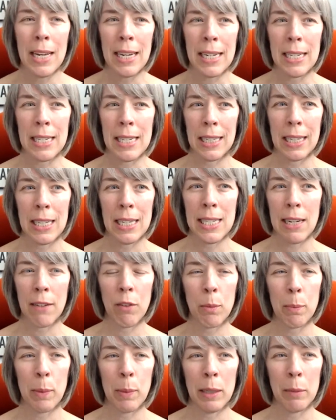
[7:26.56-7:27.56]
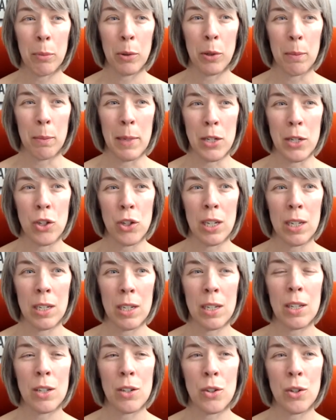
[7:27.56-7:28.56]
because it gives everybody permission
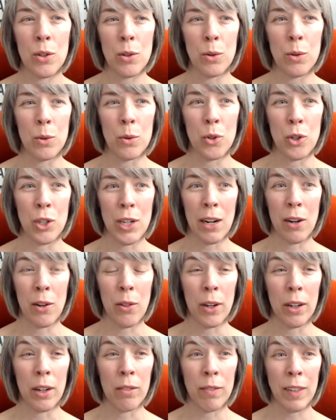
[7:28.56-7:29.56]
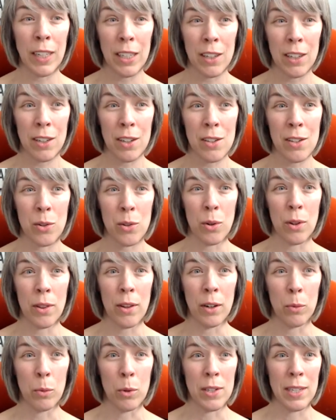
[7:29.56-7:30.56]
to share their fears or
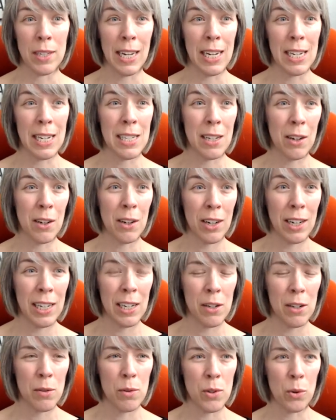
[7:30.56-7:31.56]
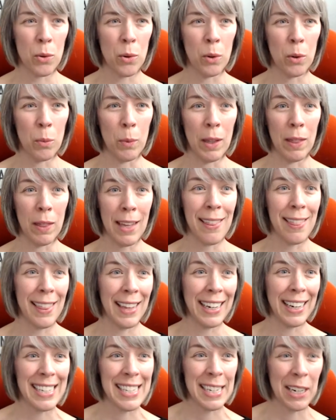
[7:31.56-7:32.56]
their worst case scenarios or what they
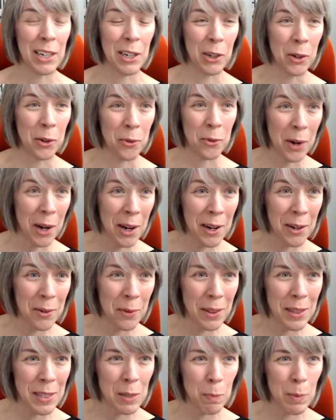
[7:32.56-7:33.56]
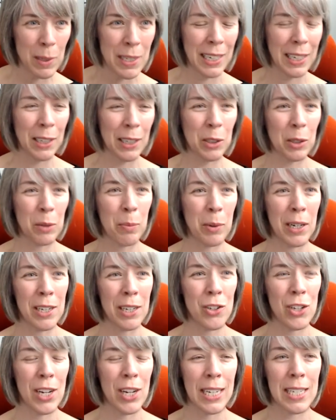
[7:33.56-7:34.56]
think is going to go wrong with this particular
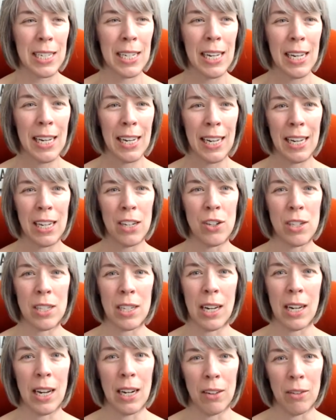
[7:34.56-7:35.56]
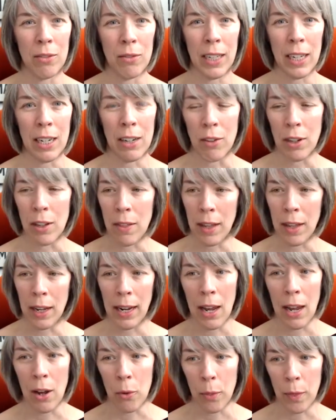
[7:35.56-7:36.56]
project and just kind of get everything
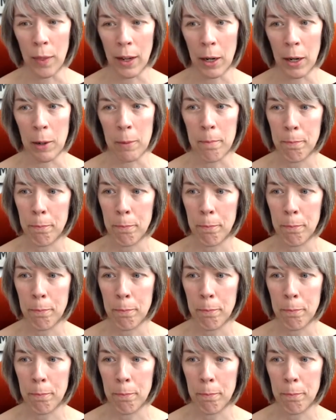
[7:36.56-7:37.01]
out there.